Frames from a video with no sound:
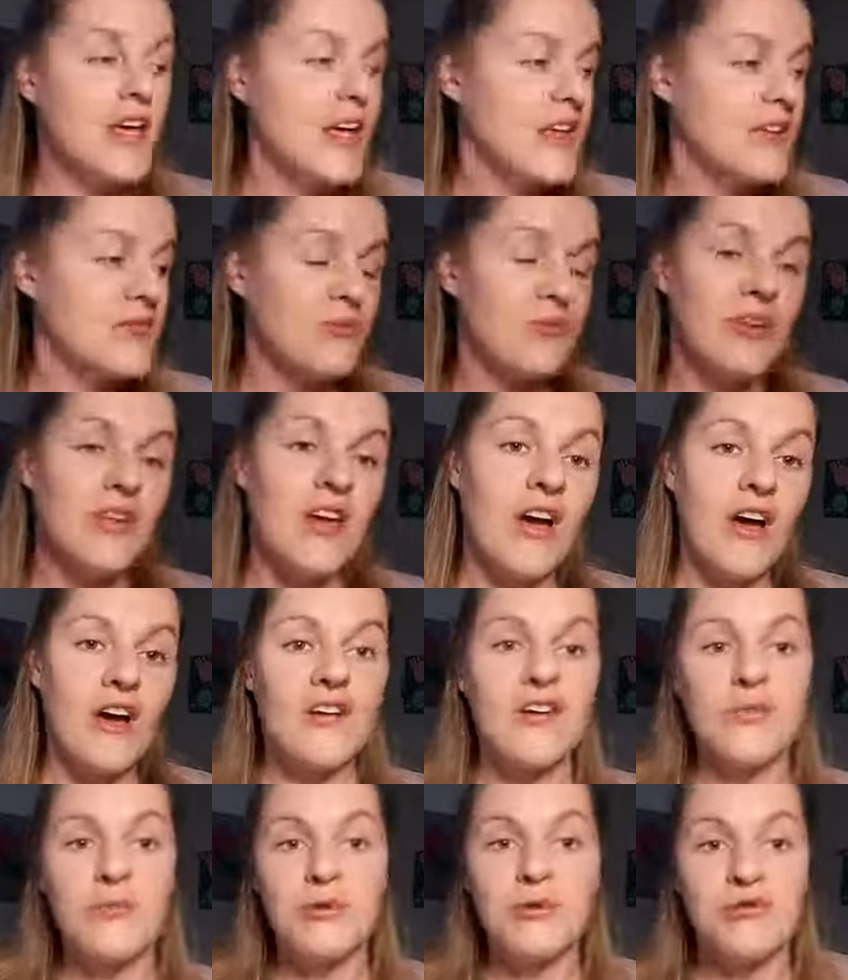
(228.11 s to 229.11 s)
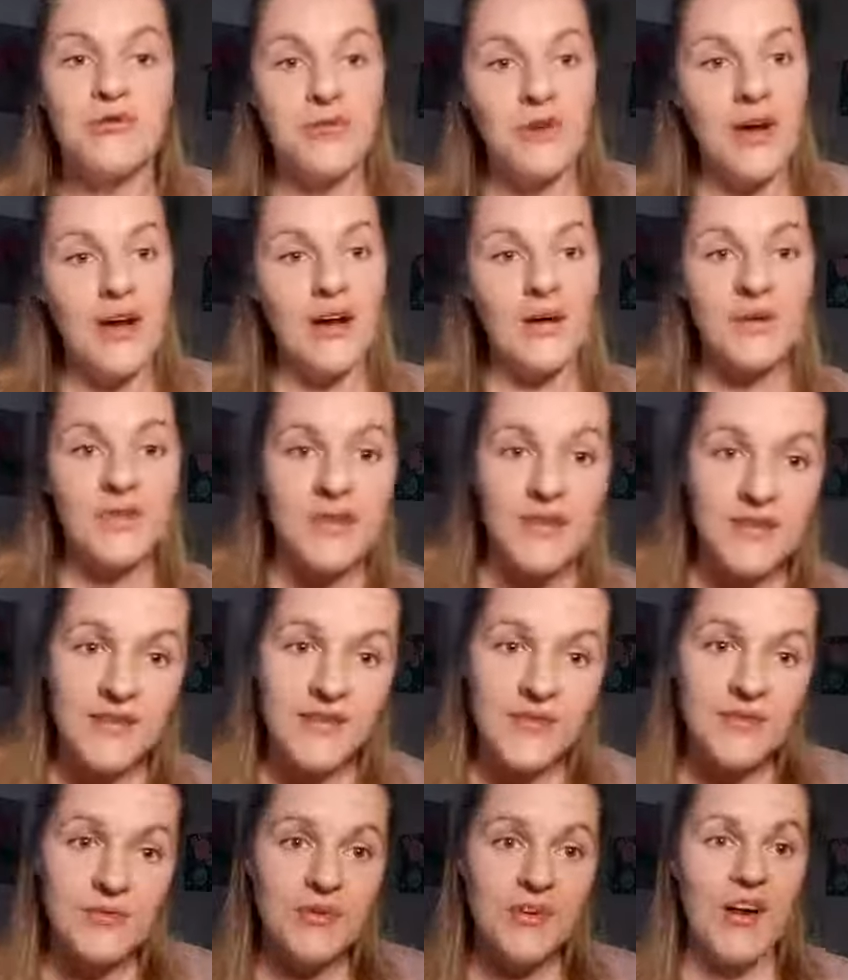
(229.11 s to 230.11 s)
It's really hard to move around.
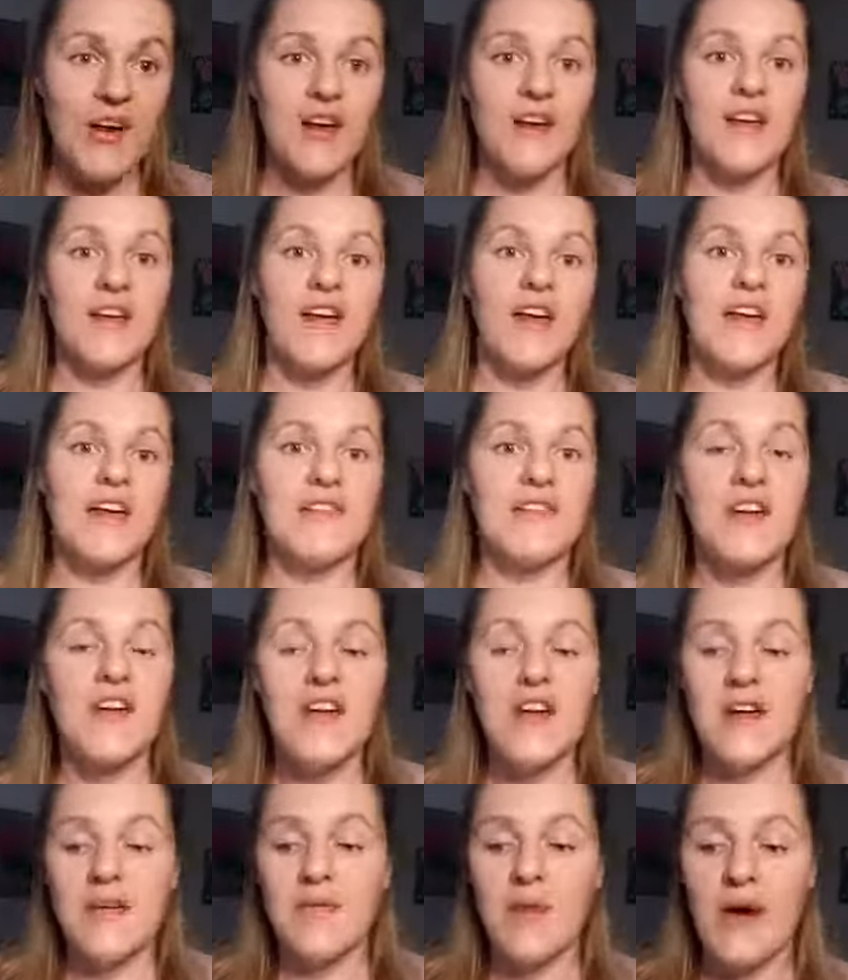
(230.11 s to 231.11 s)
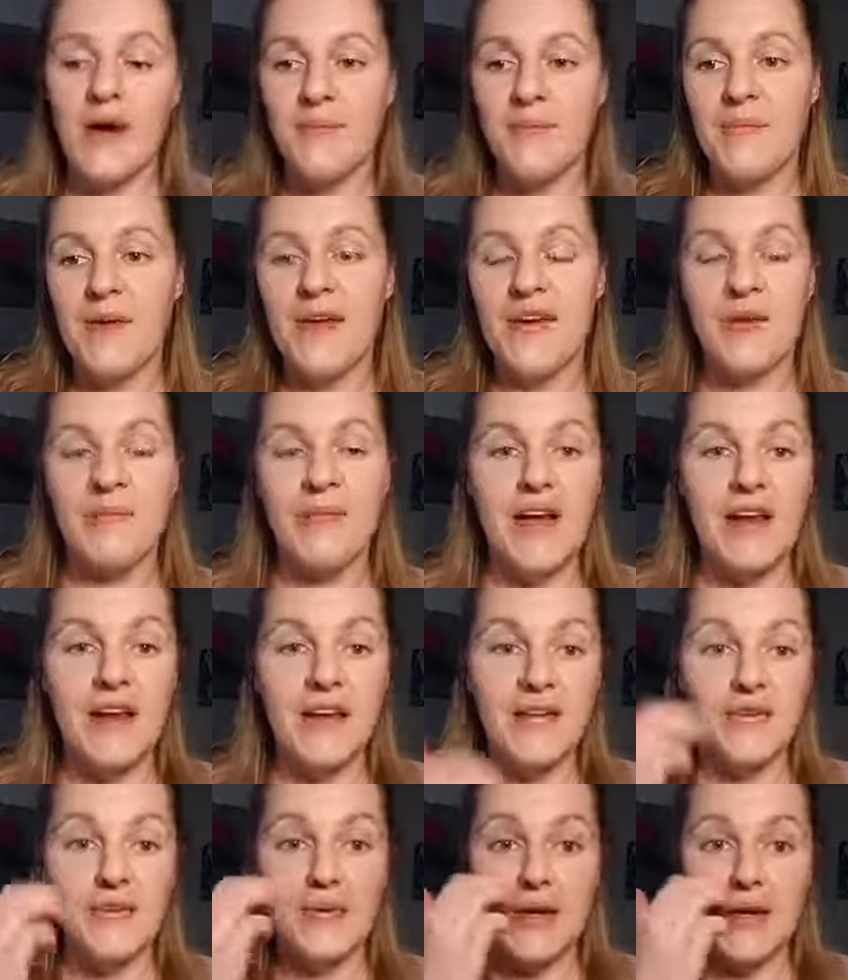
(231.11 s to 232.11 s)
It's really hard to kind of make your body
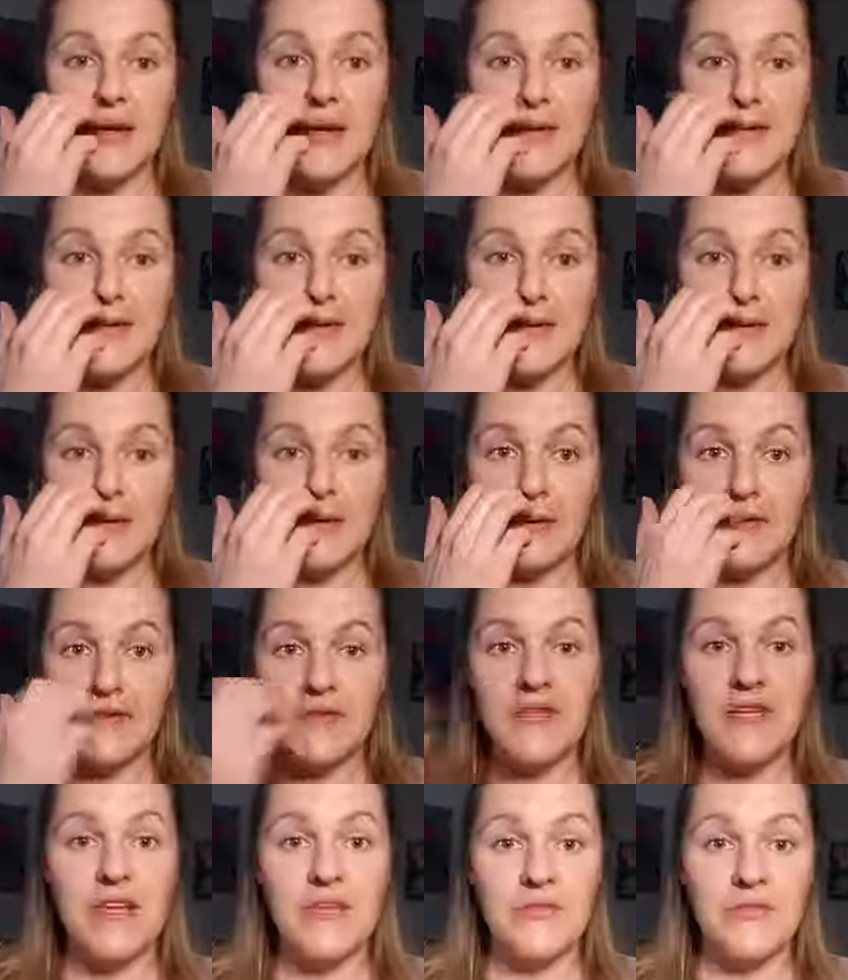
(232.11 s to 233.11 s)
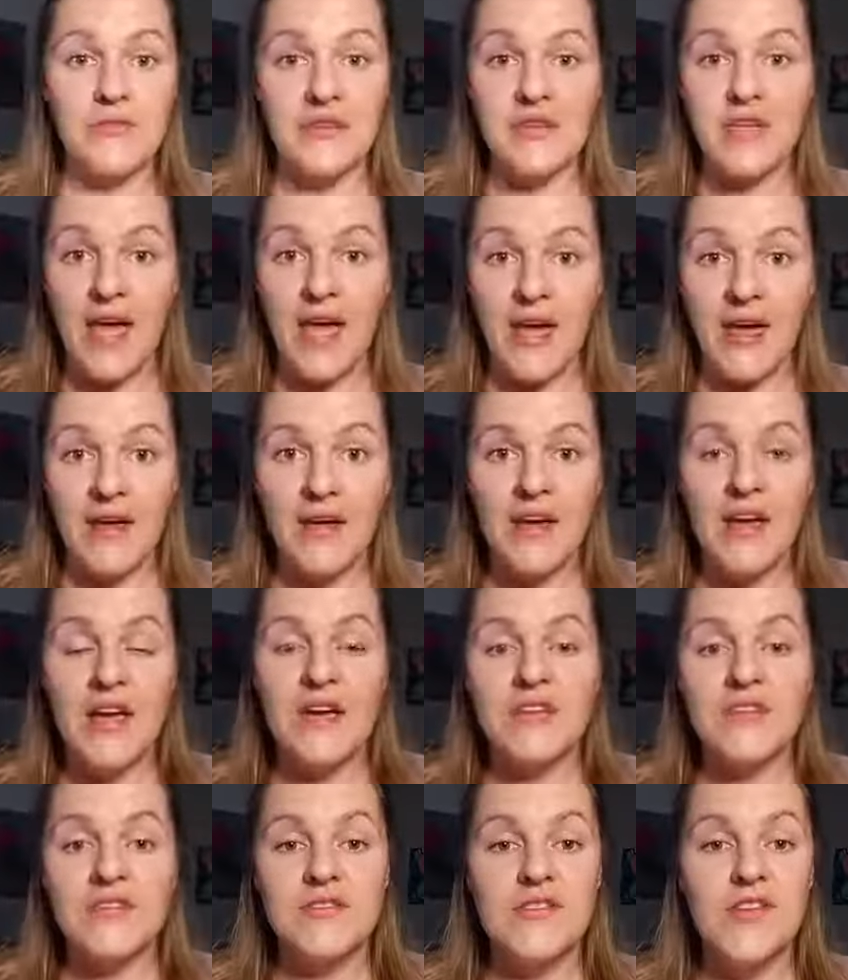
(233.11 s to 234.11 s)
do what it needs to do to get through the day.
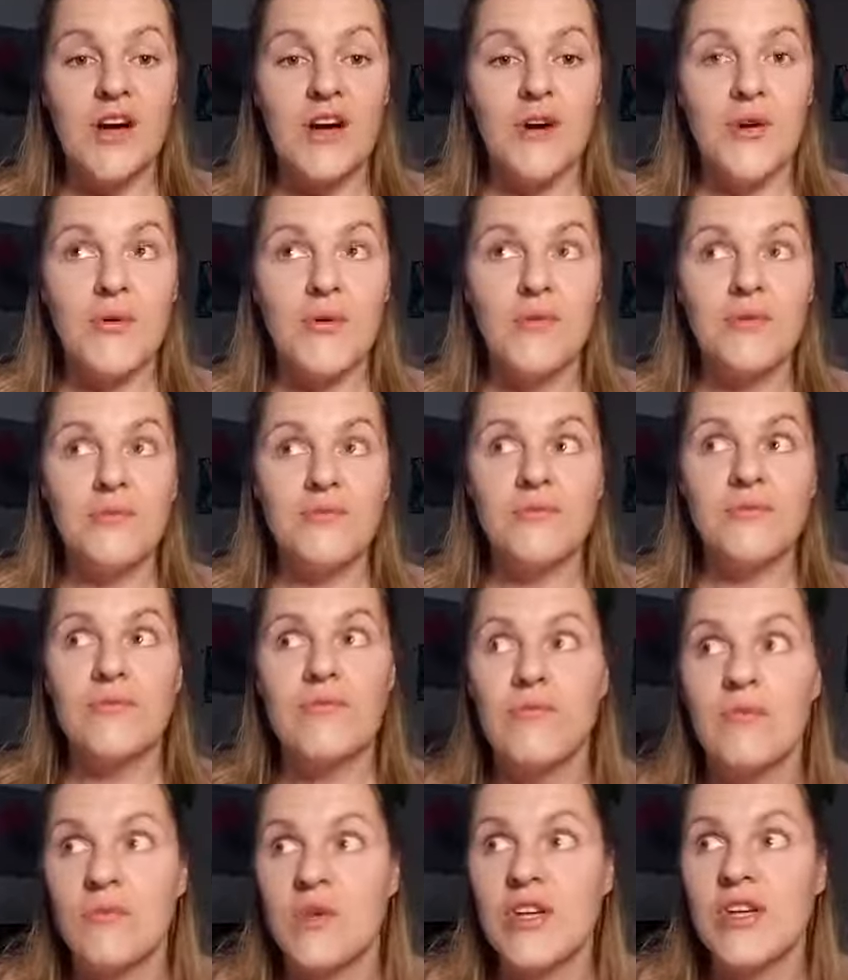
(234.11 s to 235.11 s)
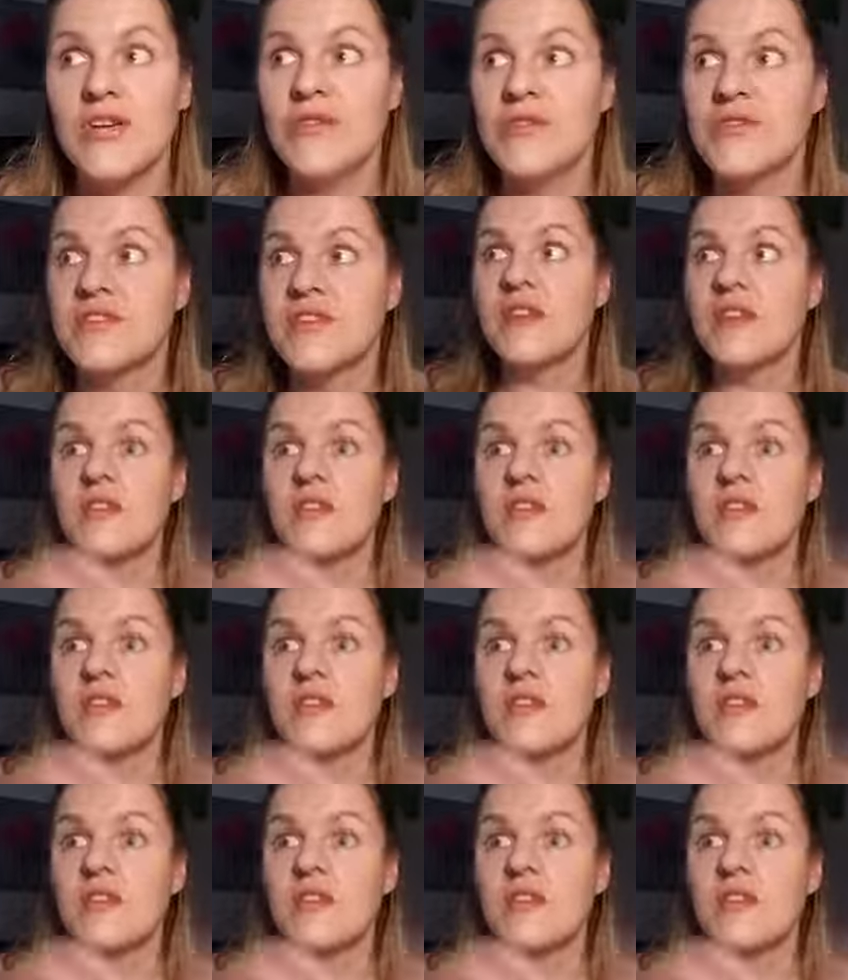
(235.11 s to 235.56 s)
So we use a